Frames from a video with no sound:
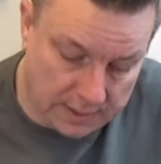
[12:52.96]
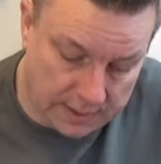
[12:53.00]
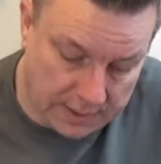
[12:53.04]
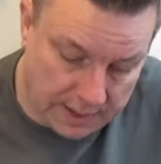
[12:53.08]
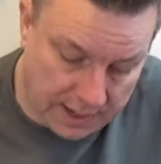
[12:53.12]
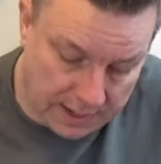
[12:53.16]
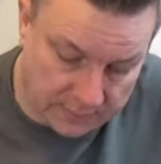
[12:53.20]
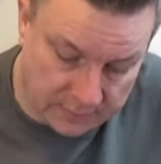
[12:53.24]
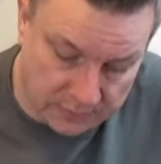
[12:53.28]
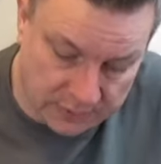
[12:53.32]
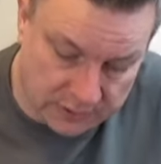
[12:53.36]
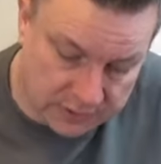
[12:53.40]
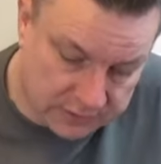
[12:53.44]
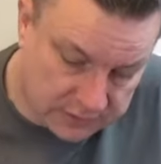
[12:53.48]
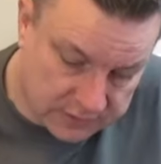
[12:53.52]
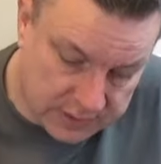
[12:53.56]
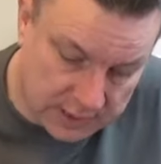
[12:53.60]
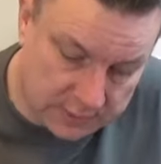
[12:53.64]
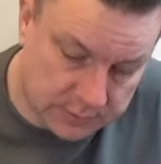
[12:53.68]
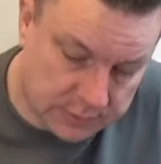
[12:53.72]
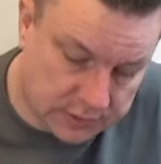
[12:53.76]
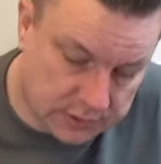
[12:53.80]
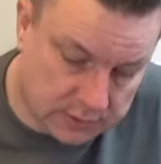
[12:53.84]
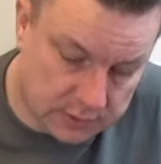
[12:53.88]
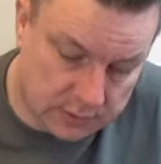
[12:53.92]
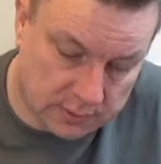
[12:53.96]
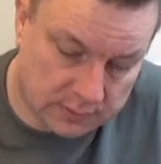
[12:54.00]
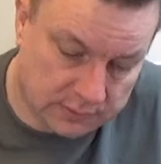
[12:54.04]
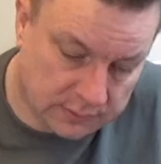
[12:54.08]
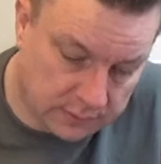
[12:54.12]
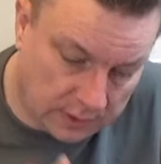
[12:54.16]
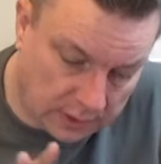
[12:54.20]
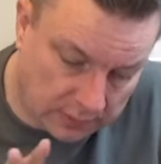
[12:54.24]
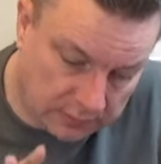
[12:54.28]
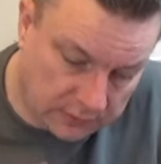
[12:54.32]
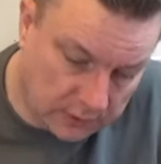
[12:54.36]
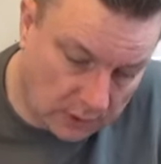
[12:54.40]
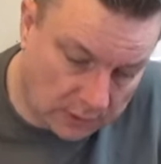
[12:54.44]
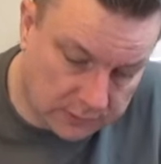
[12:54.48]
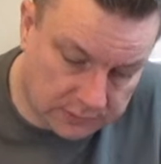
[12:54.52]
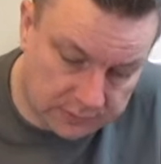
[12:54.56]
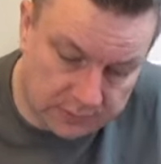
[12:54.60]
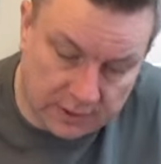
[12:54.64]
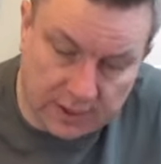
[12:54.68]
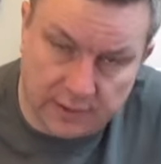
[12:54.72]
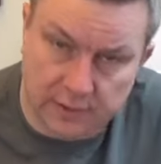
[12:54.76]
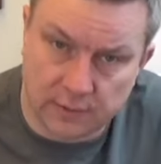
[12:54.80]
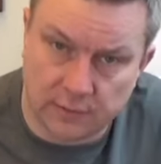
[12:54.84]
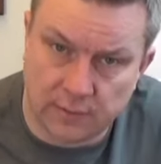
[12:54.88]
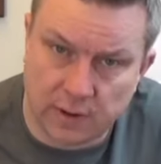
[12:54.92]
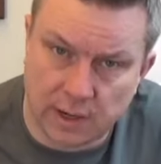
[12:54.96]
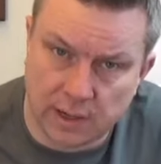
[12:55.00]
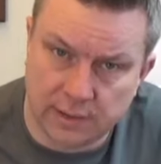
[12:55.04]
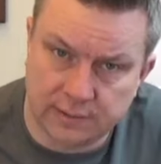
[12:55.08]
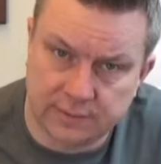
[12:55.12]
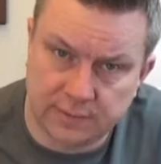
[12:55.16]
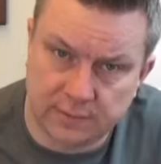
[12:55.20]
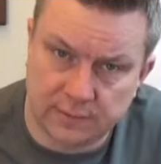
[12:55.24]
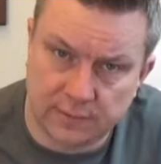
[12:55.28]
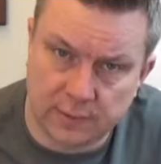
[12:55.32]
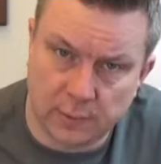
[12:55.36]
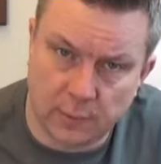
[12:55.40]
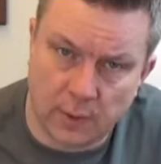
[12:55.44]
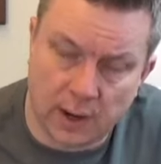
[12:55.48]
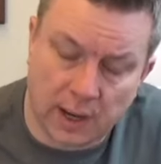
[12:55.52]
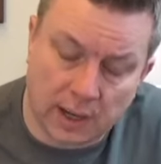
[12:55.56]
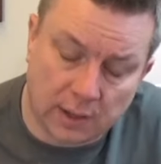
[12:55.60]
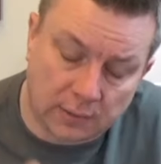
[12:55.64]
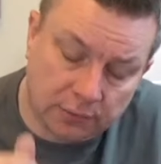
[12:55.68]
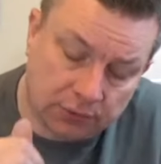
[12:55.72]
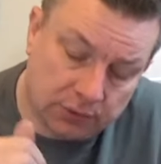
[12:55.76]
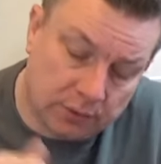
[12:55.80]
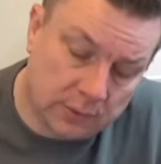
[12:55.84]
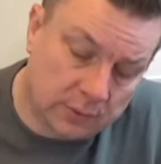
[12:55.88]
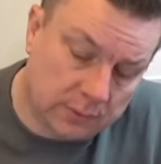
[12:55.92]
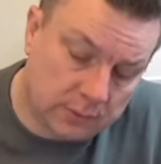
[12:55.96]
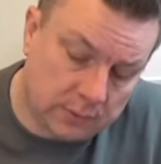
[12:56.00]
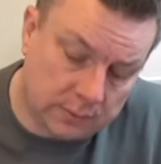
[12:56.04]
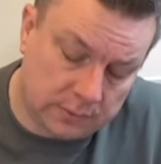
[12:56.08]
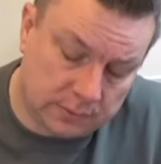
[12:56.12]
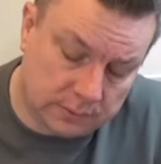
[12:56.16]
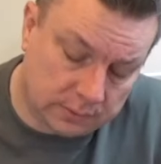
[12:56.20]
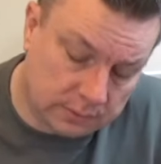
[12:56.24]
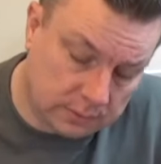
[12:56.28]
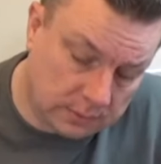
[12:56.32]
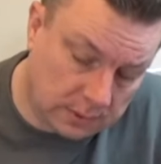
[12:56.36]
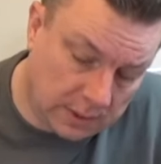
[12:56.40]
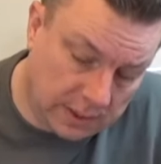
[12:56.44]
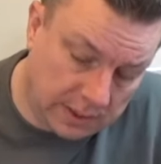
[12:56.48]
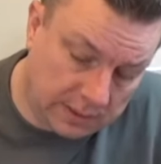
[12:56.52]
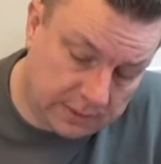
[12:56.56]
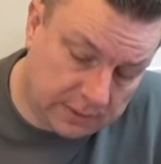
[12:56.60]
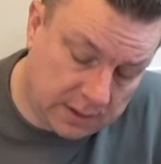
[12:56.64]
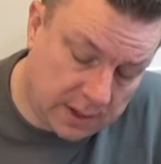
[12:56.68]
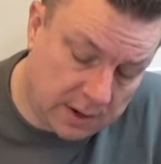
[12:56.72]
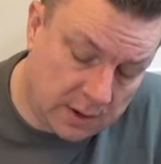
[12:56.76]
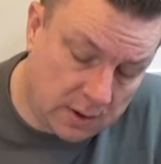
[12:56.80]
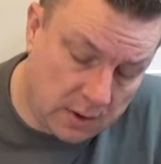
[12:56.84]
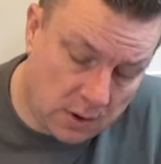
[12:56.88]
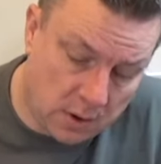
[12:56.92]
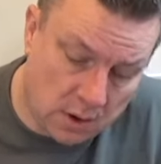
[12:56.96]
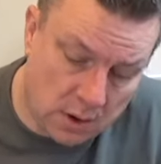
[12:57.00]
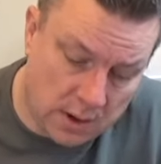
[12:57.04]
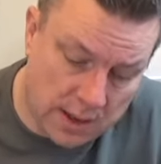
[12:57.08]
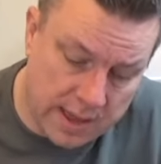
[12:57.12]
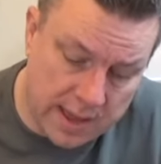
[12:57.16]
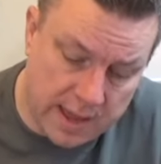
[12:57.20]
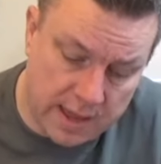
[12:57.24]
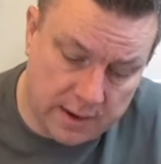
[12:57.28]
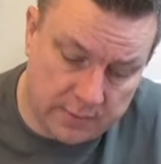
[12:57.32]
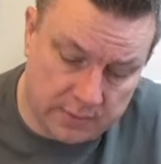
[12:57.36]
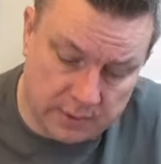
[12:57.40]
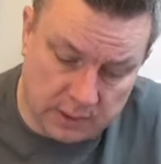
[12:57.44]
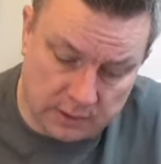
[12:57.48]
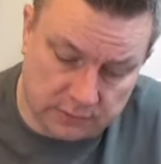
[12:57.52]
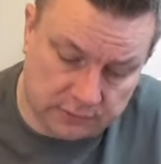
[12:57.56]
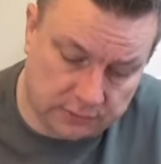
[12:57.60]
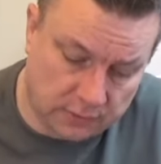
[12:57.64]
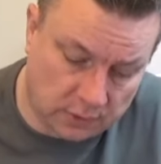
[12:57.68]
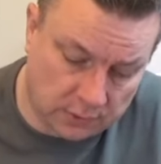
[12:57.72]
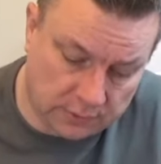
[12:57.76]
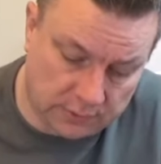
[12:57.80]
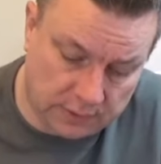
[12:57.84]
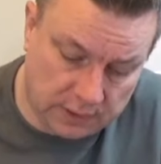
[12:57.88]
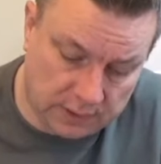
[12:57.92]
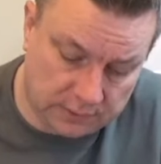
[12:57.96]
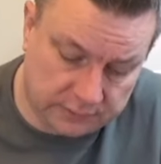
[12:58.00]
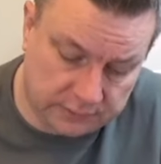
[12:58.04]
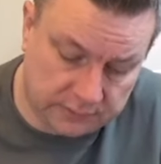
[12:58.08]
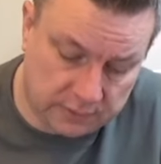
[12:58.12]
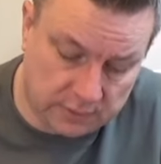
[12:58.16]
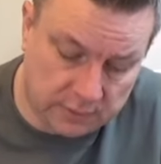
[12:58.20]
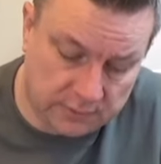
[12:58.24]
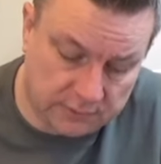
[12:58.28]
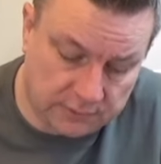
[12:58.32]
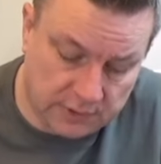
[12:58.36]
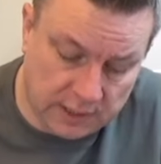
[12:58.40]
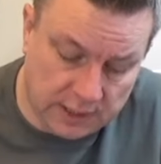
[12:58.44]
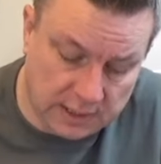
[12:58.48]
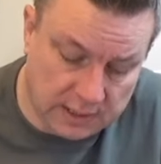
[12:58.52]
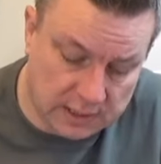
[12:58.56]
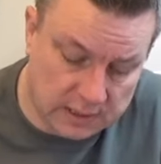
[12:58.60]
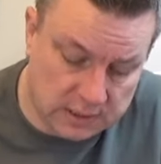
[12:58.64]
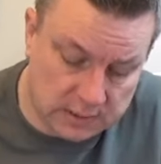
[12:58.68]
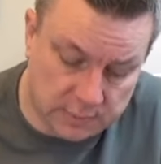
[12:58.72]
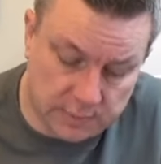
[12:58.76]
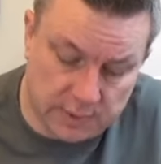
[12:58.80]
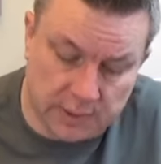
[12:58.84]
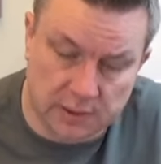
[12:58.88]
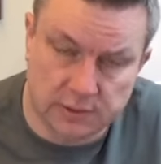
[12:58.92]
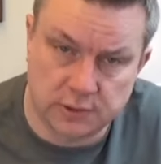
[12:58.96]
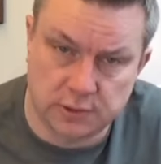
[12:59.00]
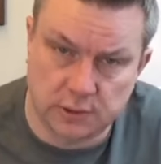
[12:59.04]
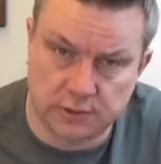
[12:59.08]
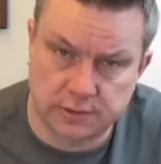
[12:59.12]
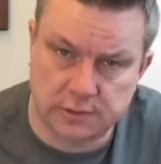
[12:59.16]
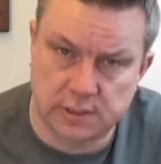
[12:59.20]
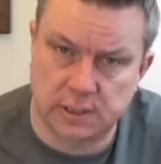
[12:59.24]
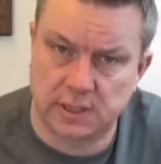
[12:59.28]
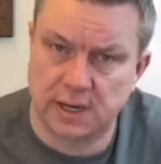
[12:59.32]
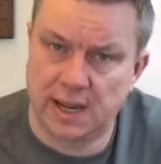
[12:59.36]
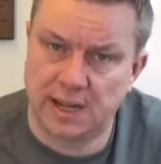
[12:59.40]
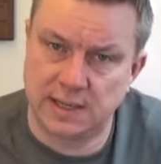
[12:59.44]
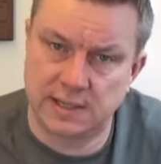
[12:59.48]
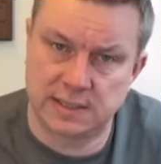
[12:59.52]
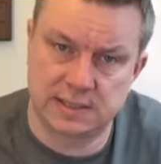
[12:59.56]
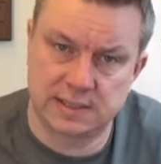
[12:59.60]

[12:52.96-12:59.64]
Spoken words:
Everything seems to have gone together relatively well. There are areas on this that have needed to be adjusted and